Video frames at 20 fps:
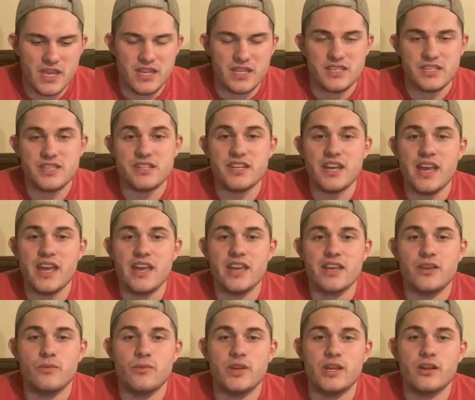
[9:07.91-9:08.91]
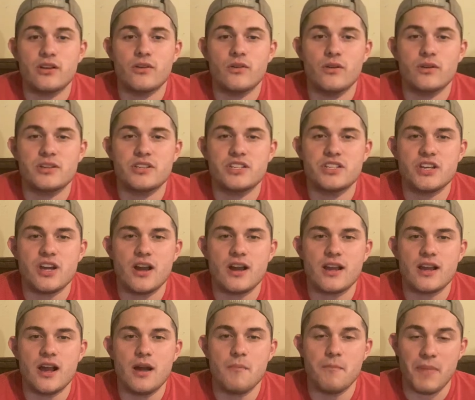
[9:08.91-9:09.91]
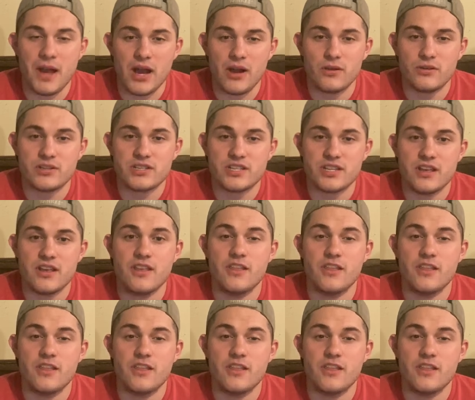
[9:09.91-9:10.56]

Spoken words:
today we are going to talk about